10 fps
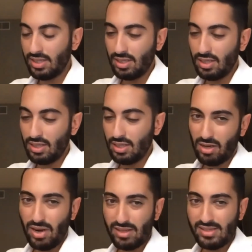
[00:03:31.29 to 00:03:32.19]
if you make
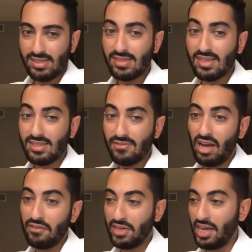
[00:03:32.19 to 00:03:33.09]
around 60,
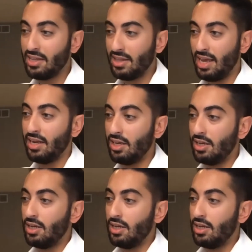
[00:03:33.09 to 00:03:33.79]
65K, then